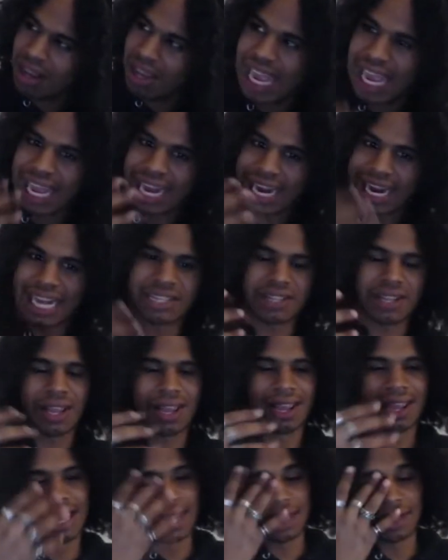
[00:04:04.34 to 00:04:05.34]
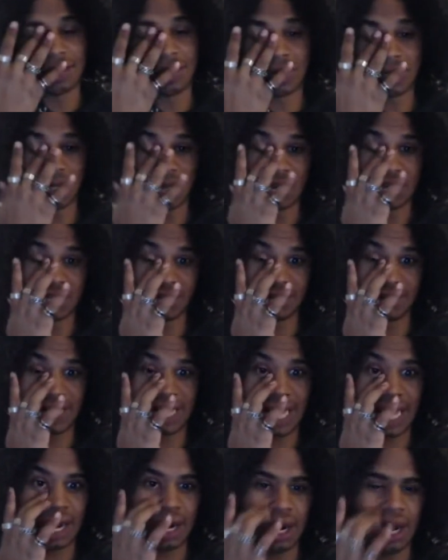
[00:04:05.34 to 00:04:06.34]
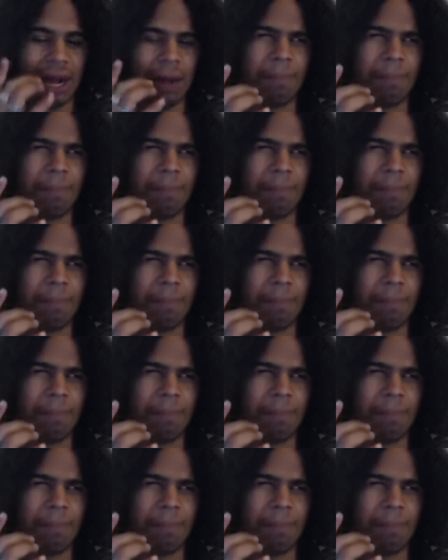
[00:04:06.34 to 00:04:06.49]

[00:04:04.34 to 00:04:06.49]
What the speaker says: And they're talking stuff like that,